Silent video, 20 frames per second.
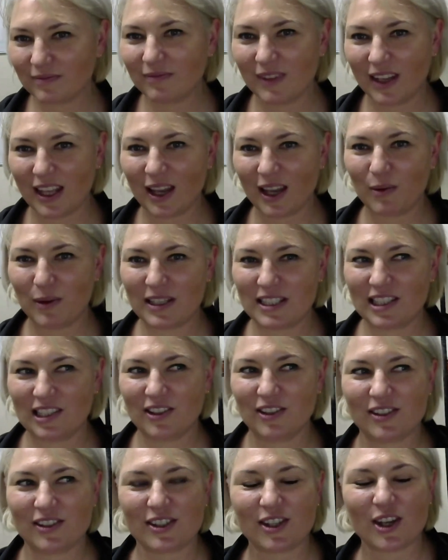Yeah, we
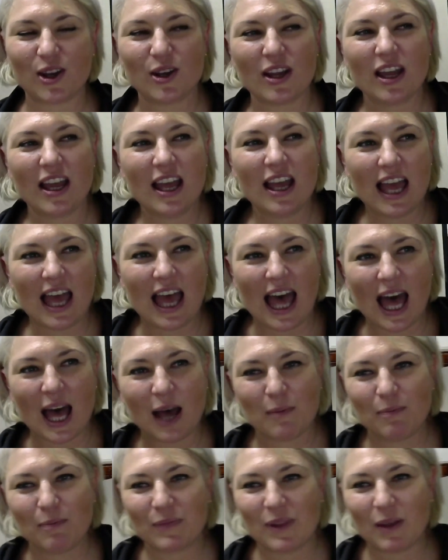do. So
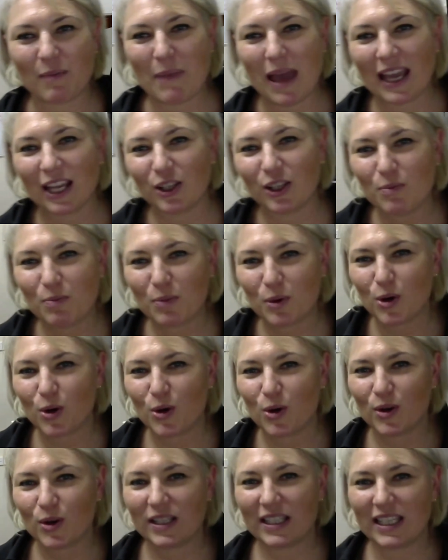Magnum
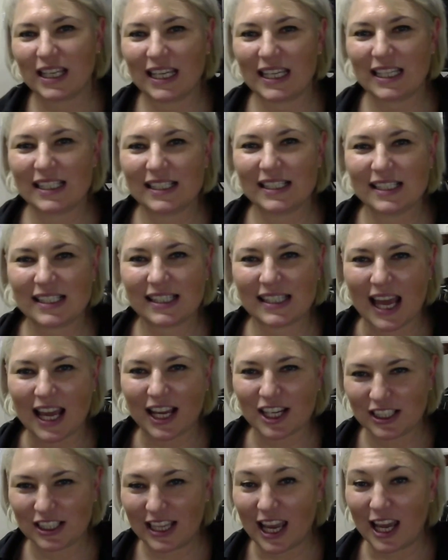Board is
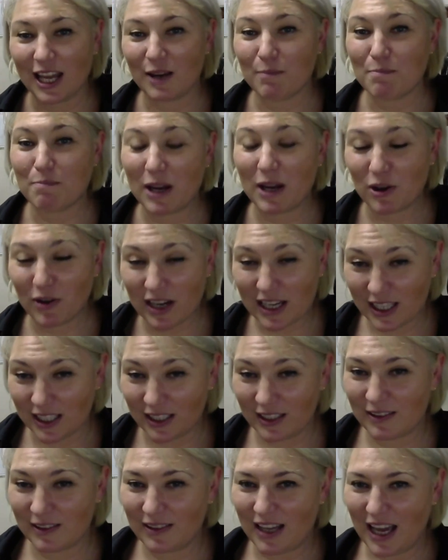actually an
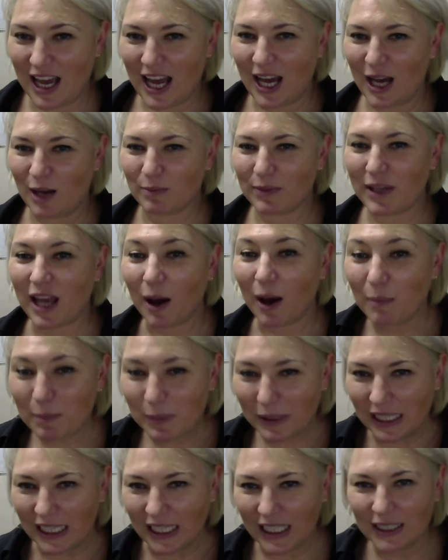American
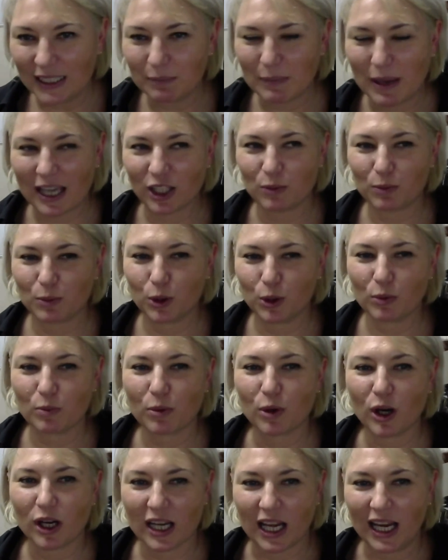company, Magnum Board
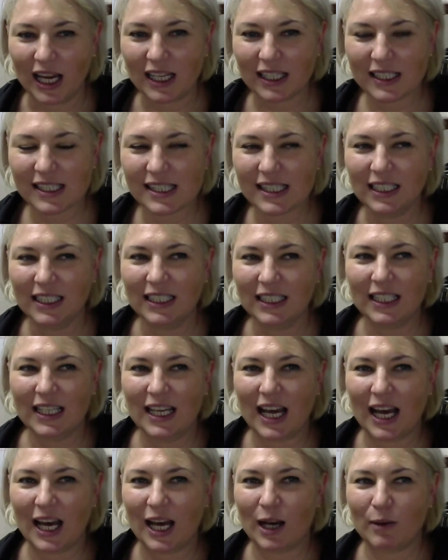Products,
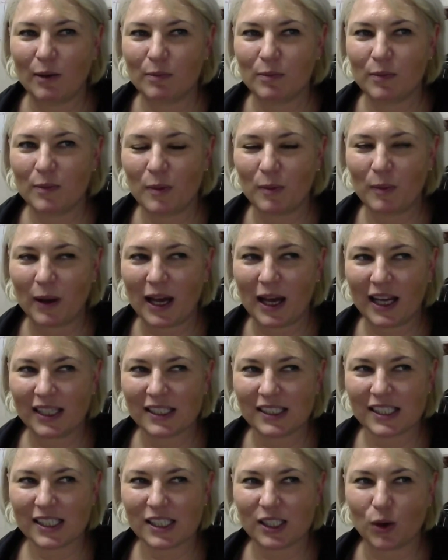
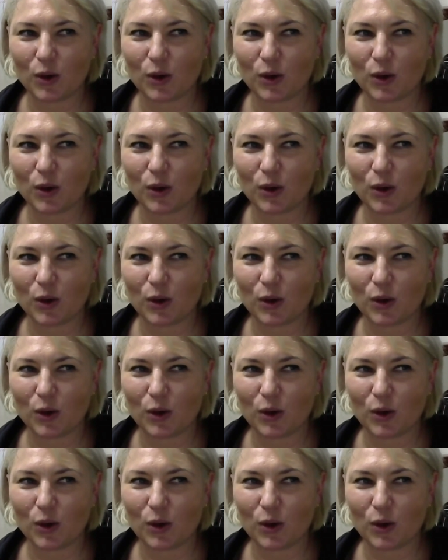but